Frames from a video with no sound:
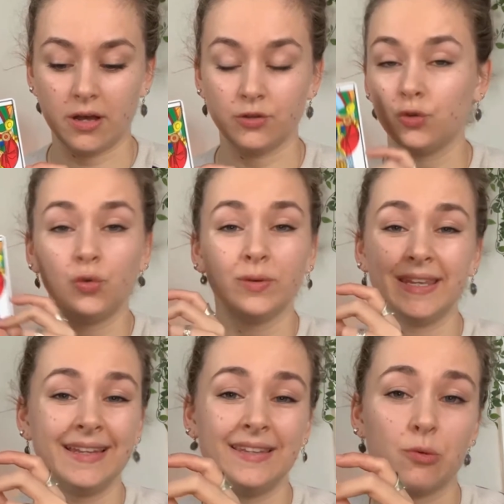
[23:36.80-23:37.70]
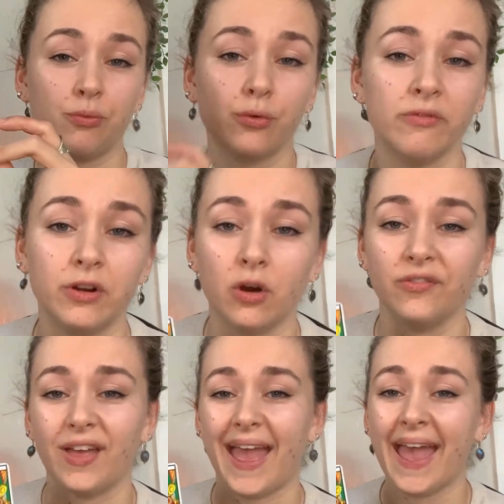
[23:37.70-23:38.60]
don't need the approval
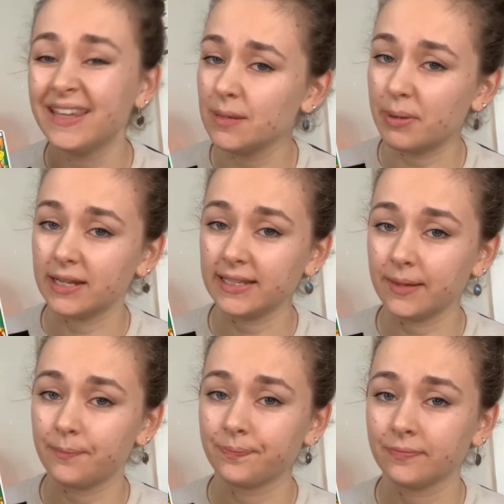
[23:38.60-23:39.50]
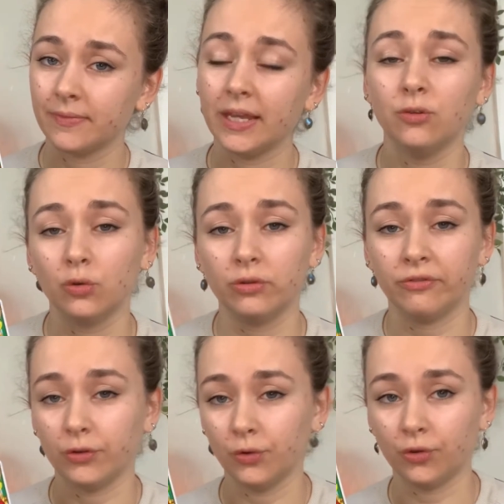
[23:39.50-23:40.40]
of anybody in order
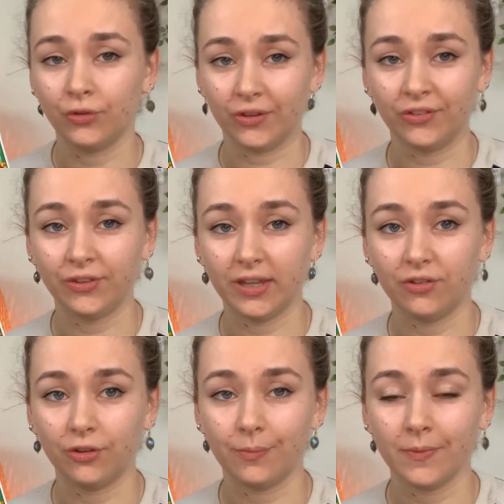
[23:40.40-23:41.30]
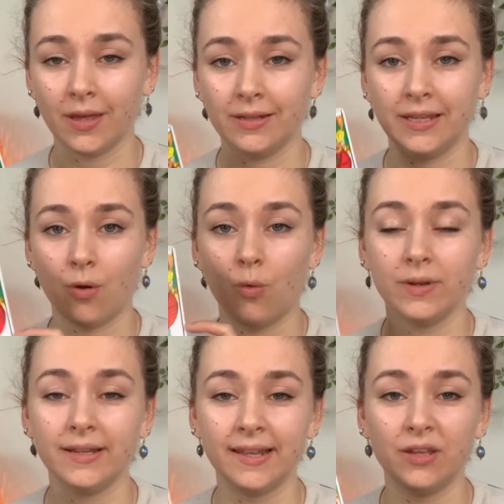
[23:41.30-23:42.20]
for you to succeed. The
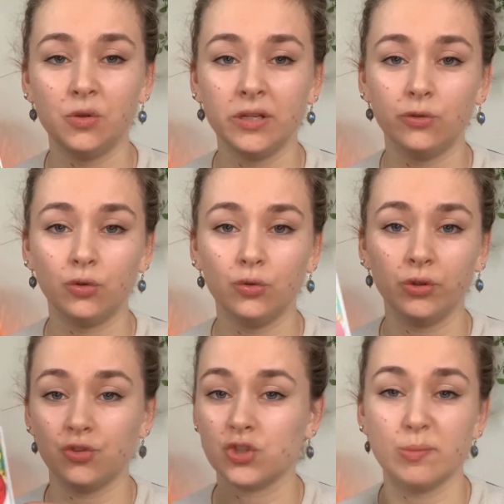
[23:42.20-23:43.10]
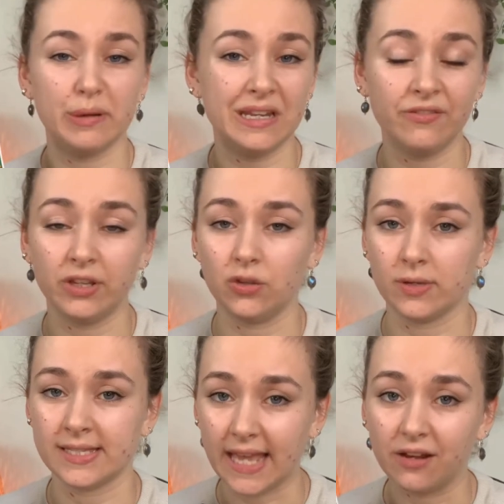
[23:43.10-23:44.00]
only thing you need to do is just believe in
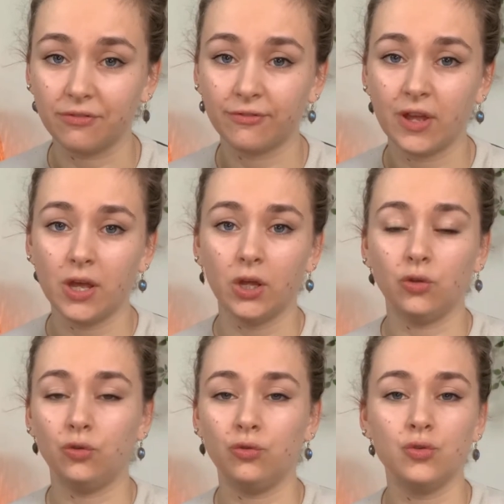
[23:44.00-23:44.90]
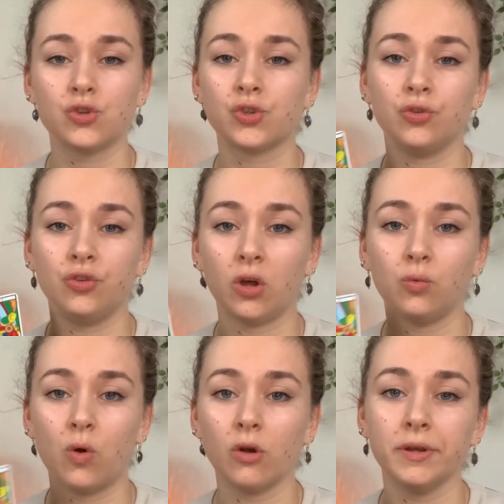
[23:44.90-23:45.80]
yourself. You should
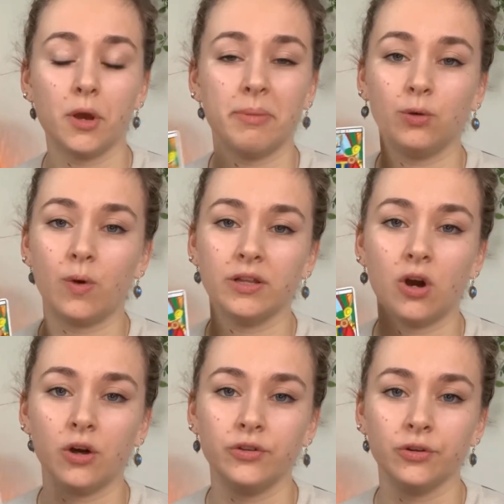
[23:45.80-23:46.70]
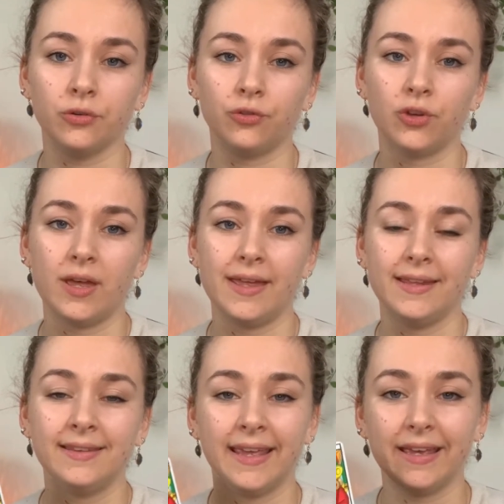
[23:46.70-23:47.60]
not worry about what others
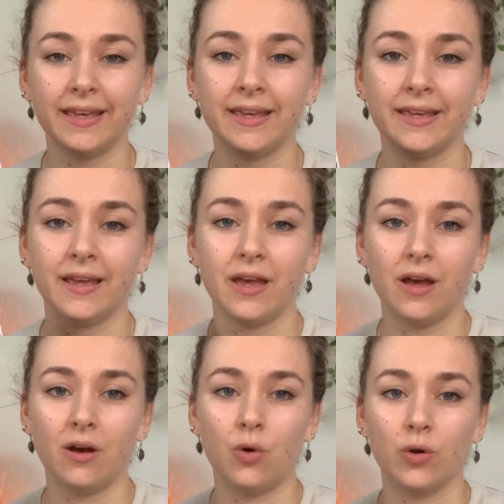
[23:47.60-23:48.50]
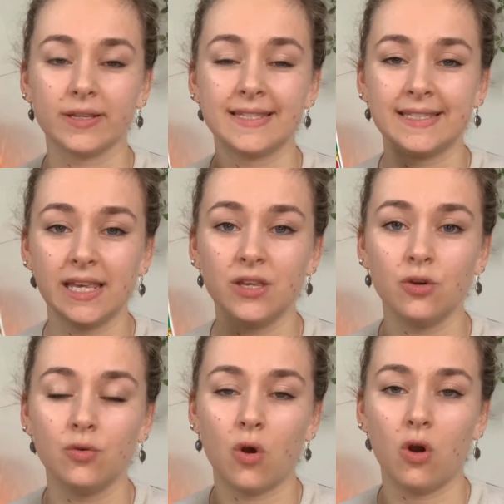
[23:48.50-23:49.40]
think or see
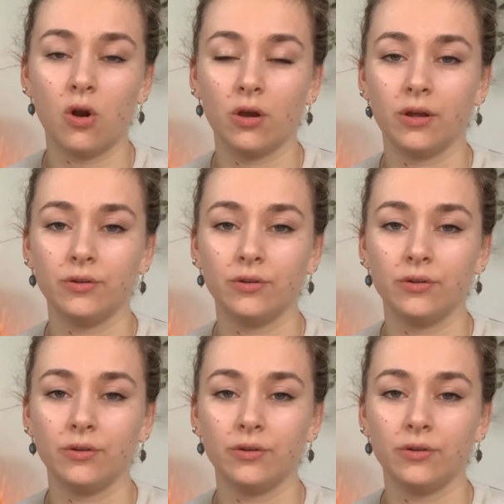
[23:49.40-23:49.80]
you, or